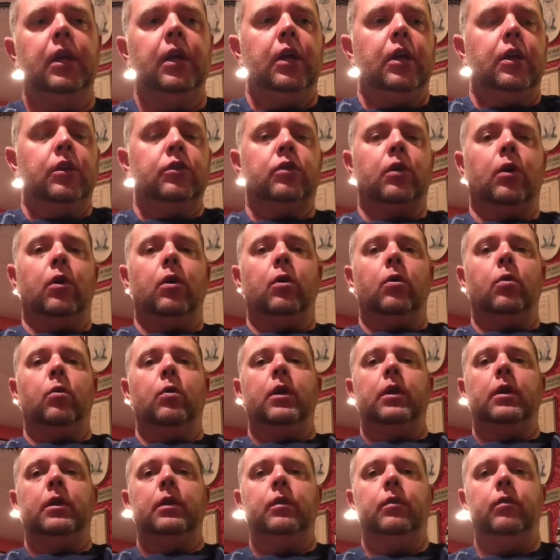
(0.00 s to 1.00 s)
So
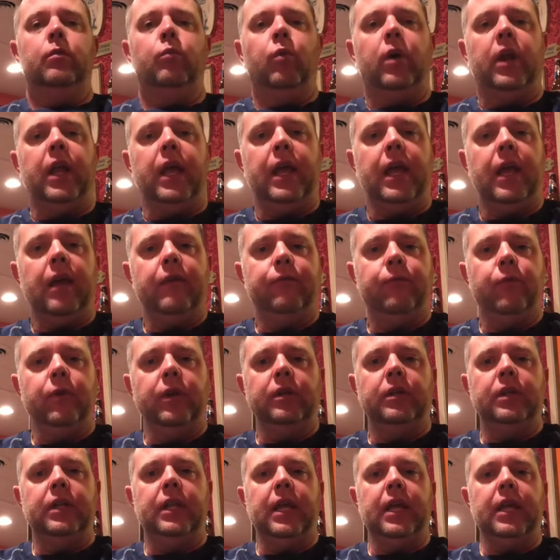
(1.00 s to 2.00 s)
what I have for you
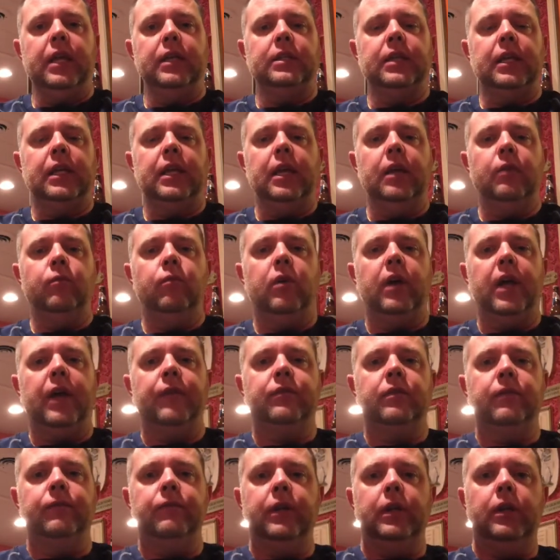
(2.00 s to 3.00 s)
today is, again, we'll have
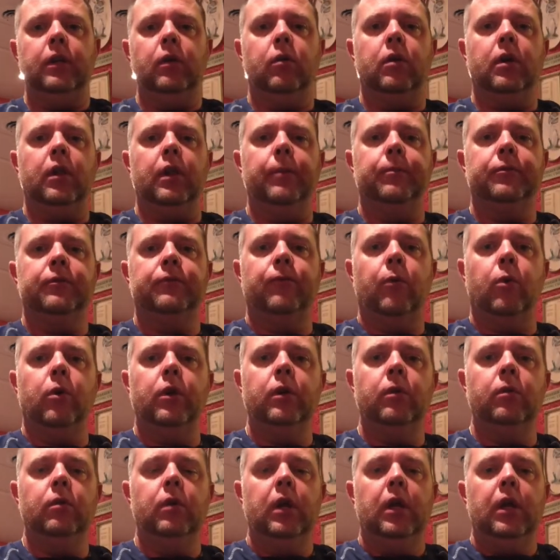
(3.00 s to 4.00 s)
some video clips for
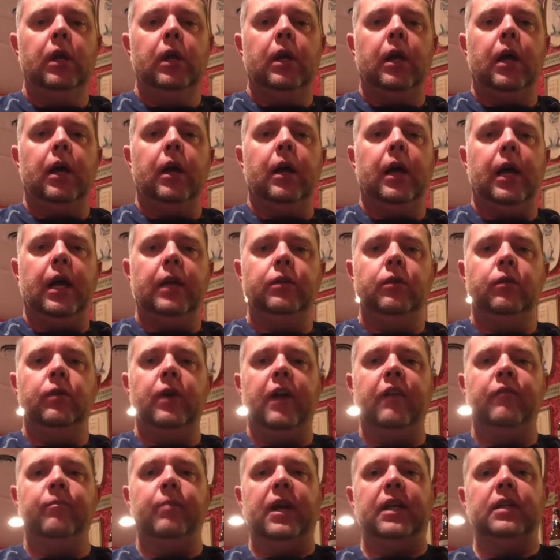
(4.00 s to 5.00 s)
you. I do
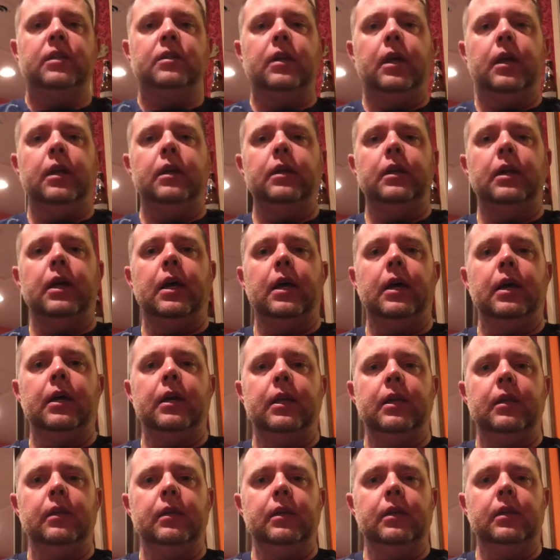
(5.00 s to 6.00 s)
have my son,
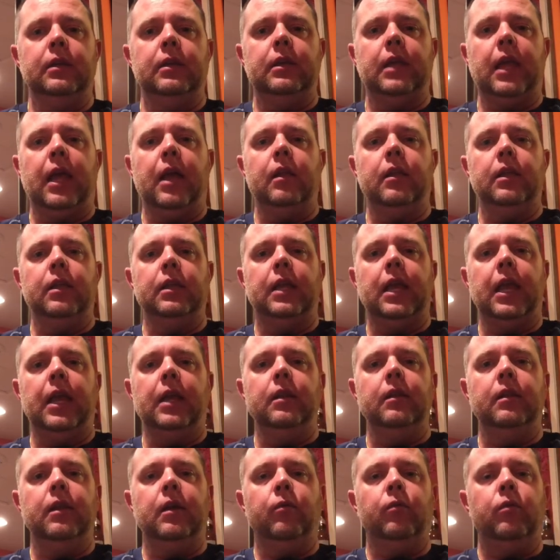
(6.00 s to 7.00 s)
Cal and
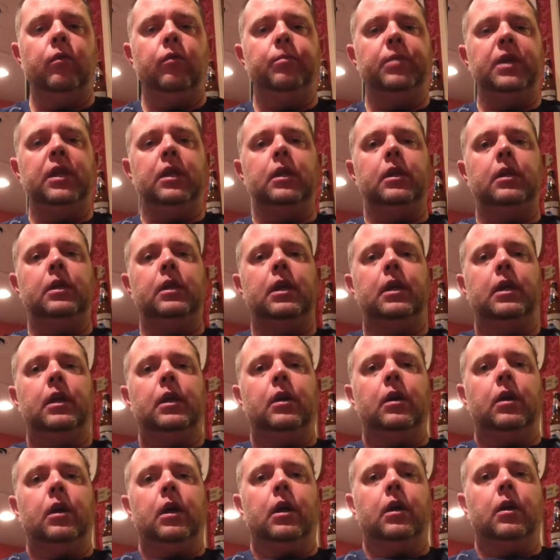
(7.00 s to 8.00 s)
Caden, that will be
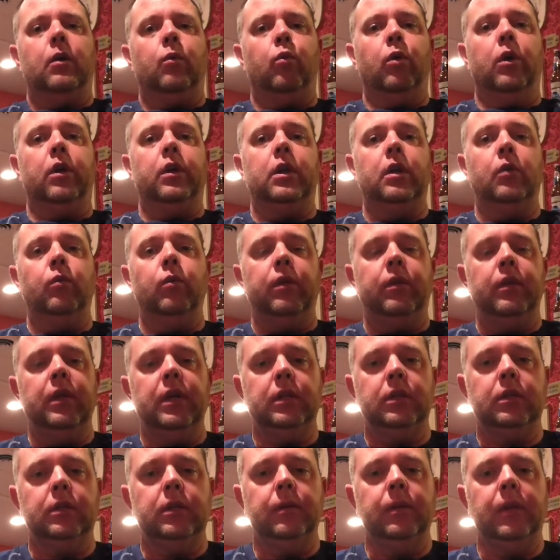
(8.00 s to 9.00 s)
working with
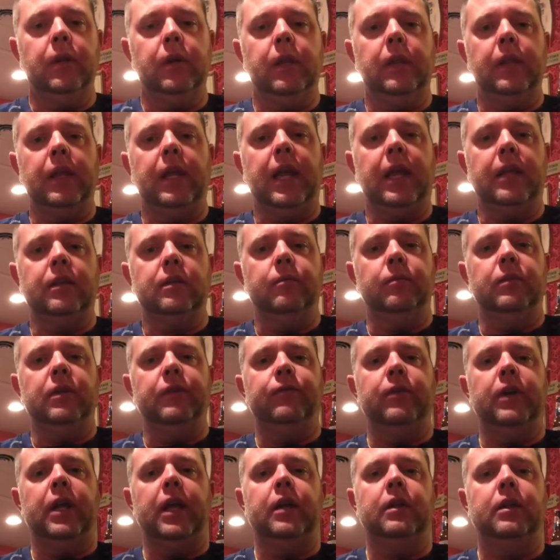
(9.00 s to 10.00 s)
this, and they got some
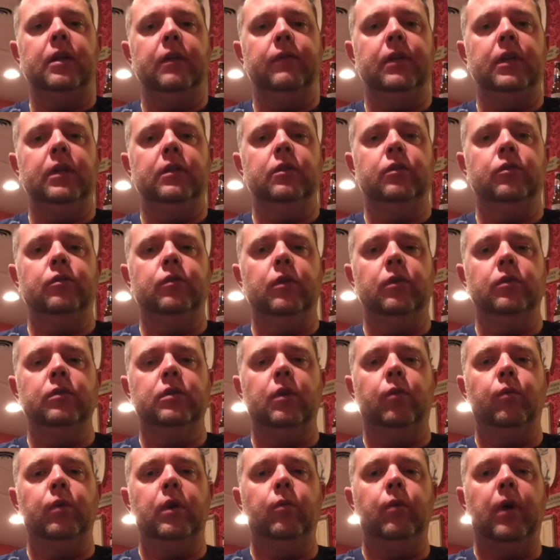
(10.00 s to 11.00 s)
different activities and drills that
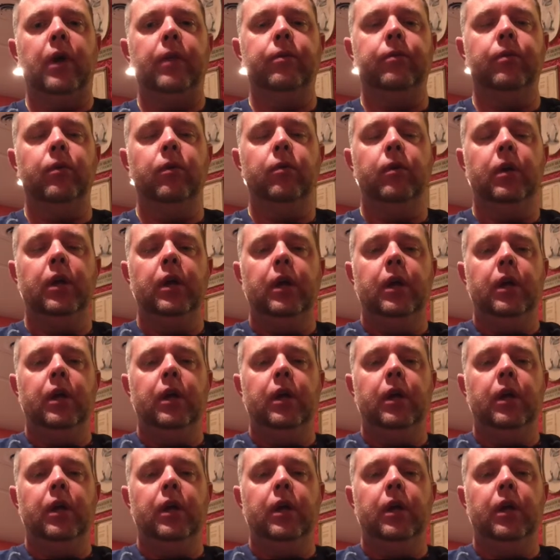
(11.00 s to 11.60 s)
we went through.